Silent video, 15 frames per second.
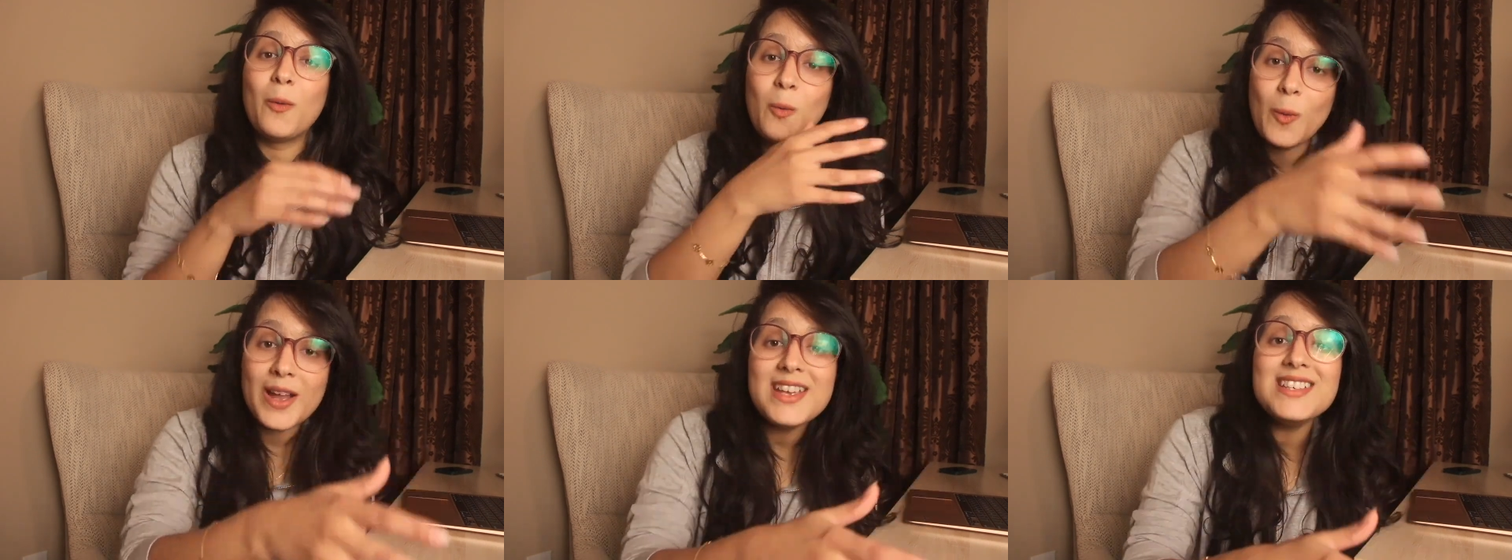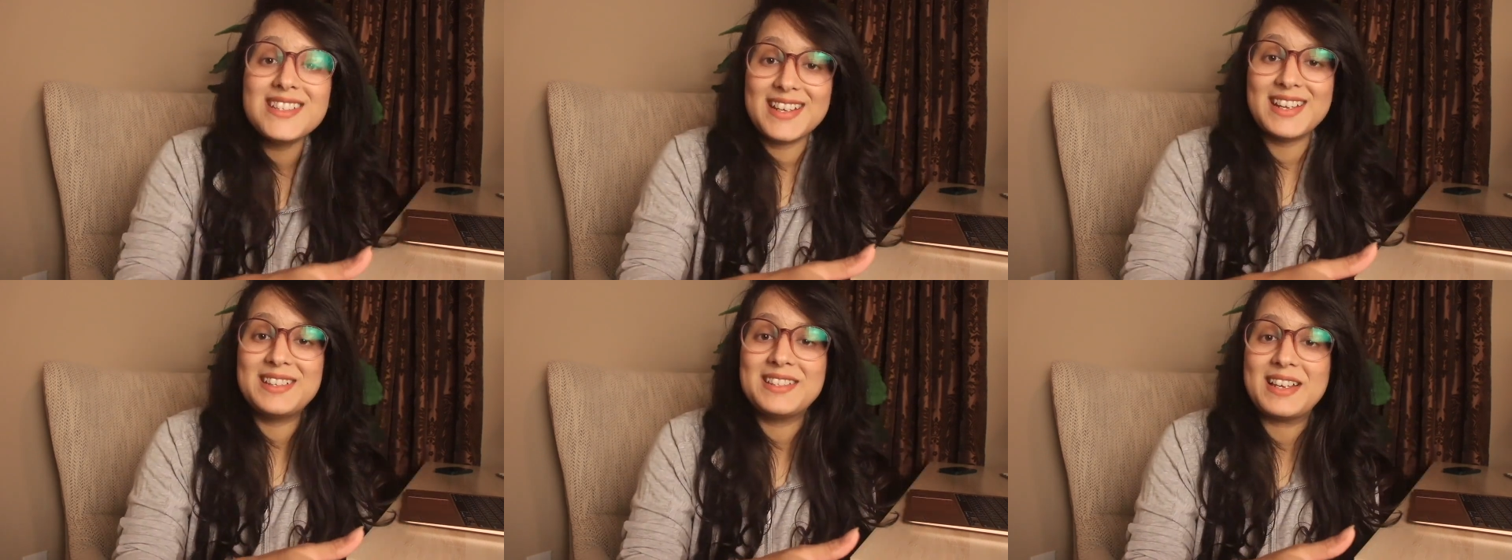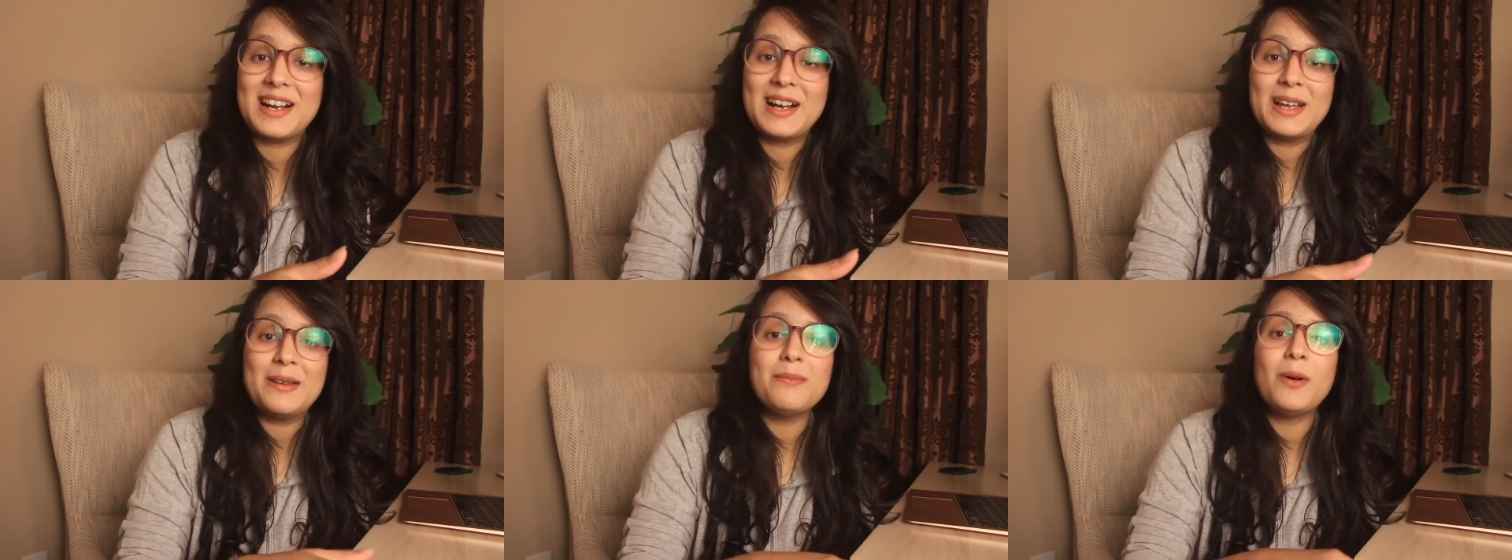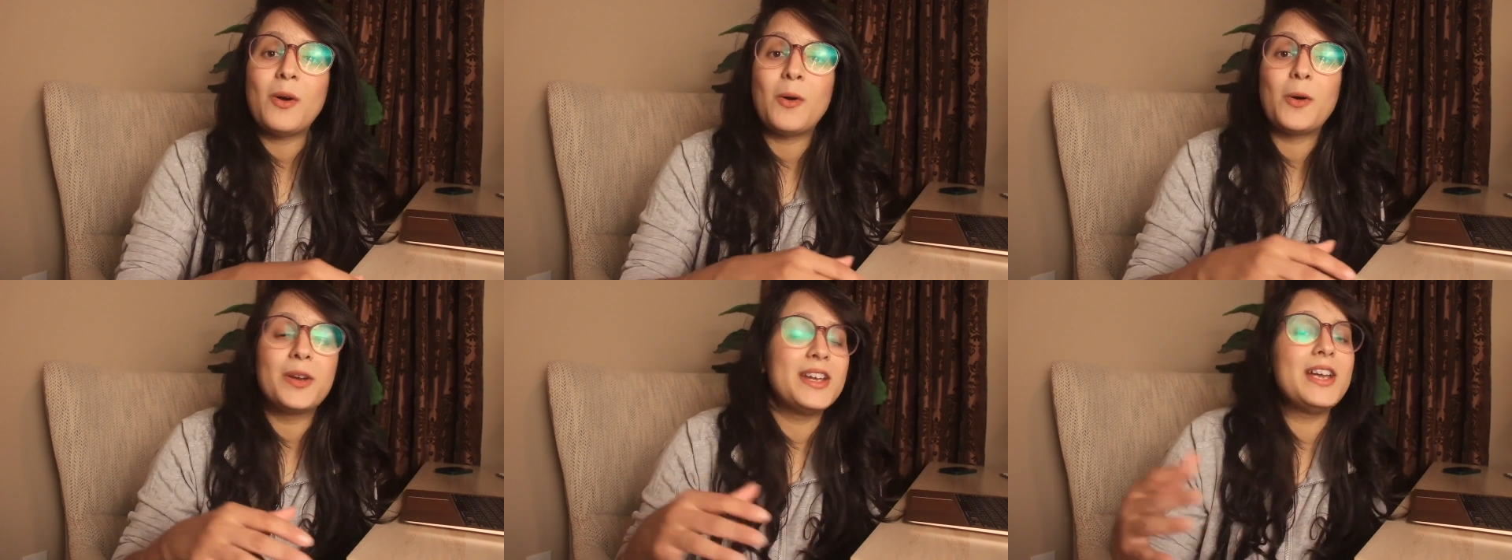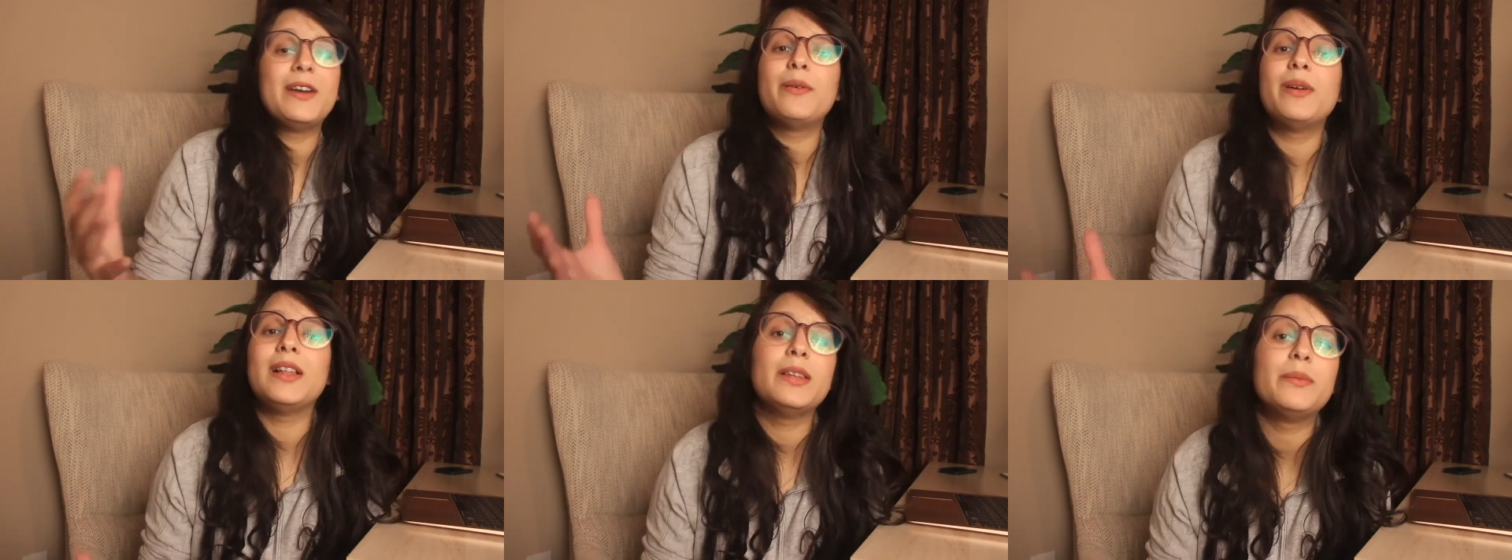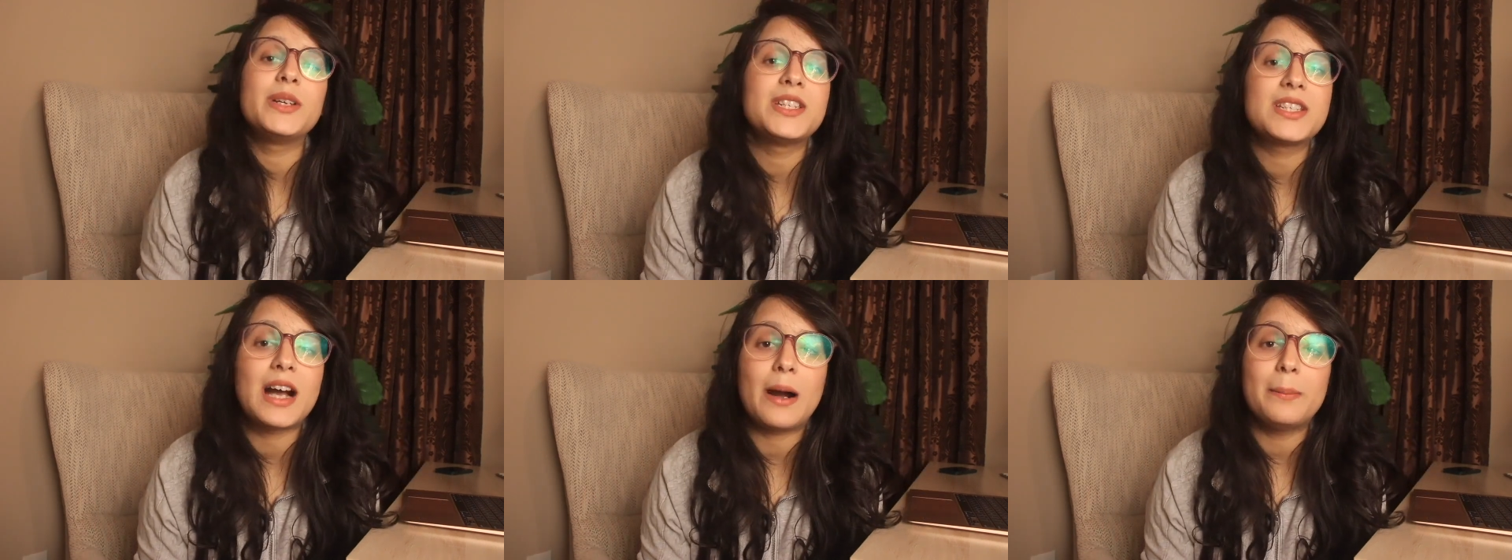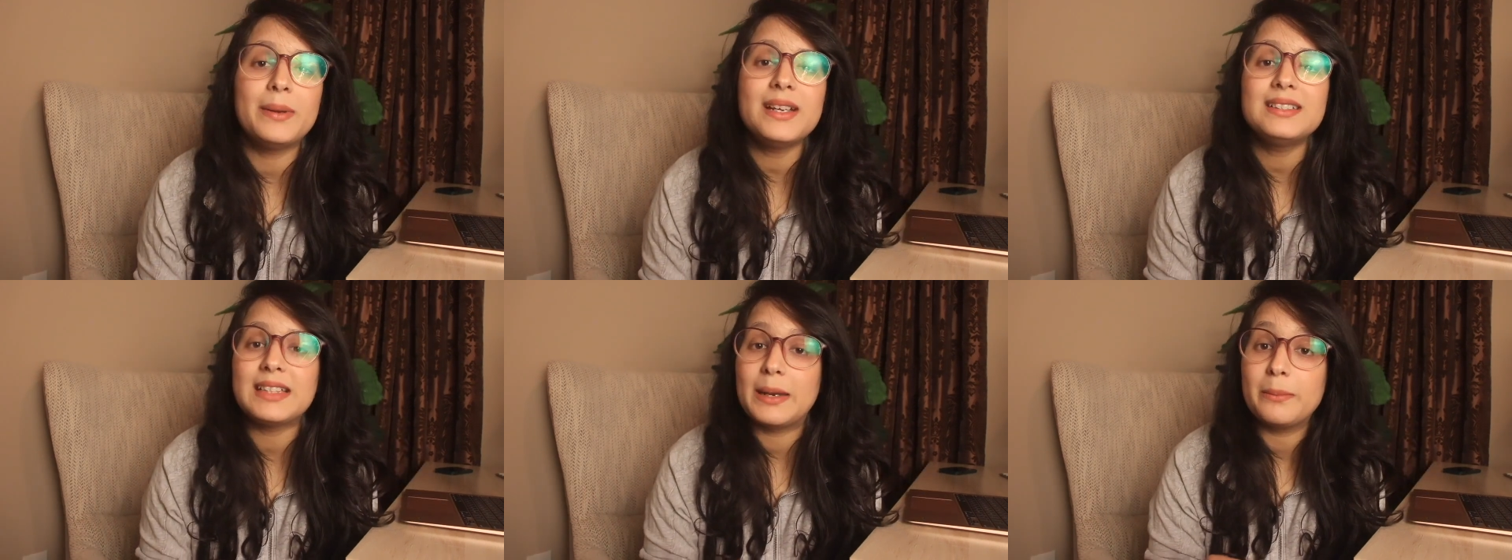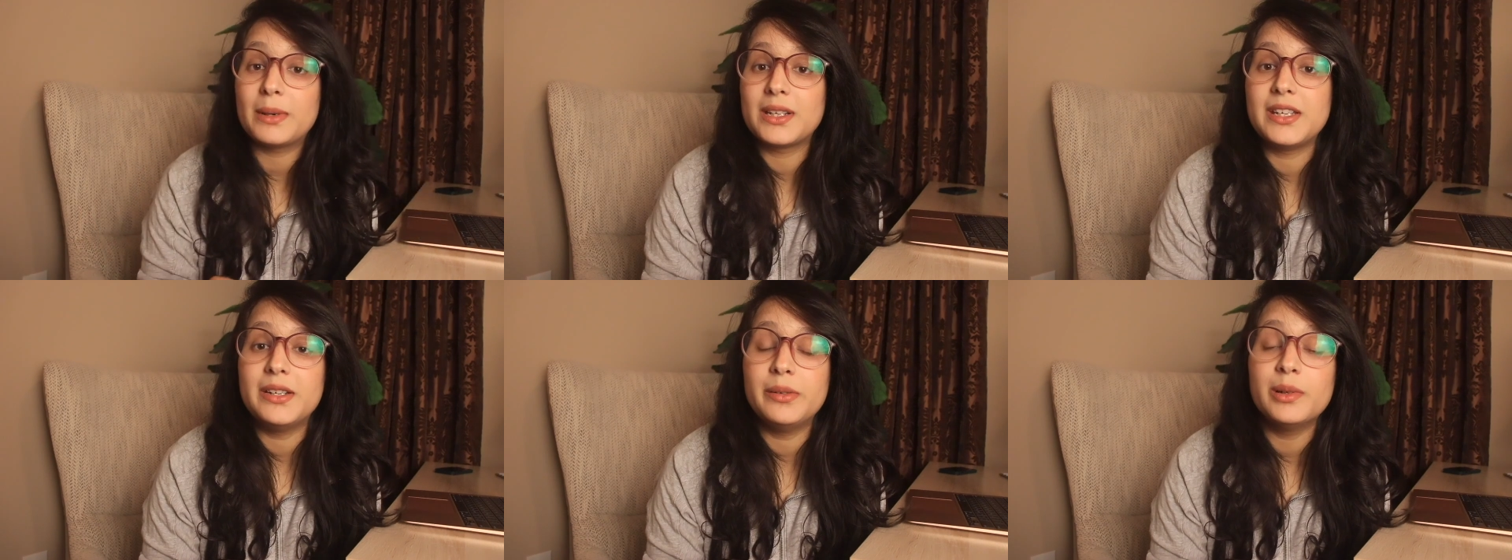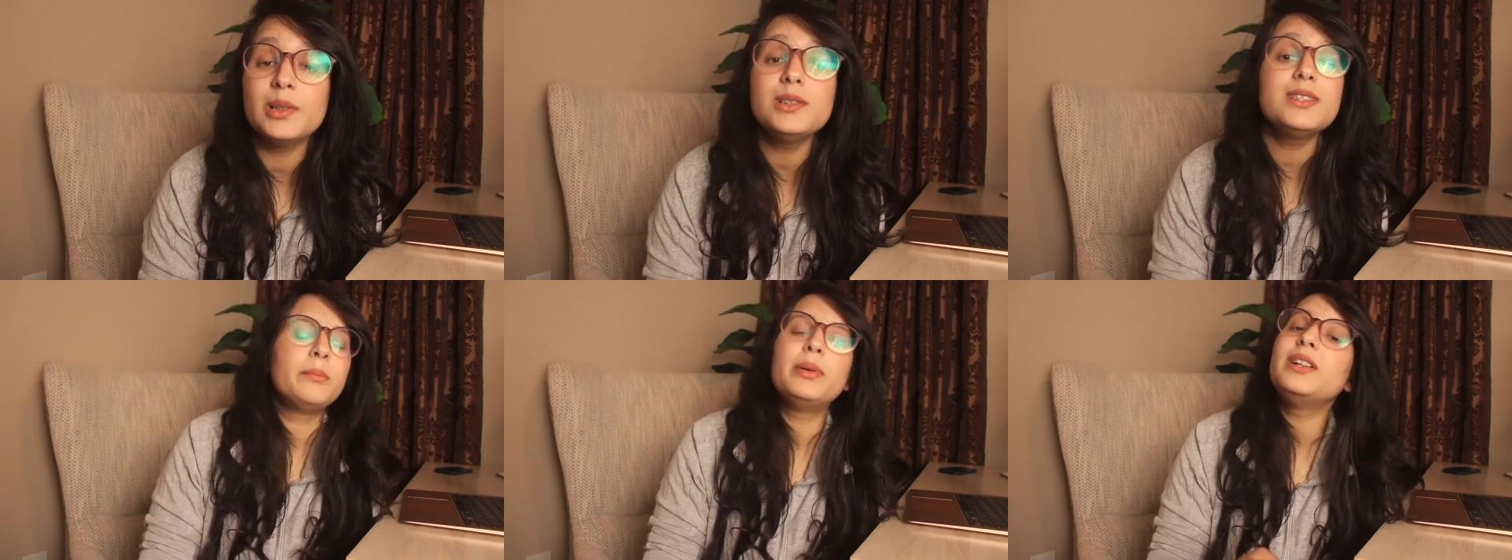wasting time on irrelevant topics and materials,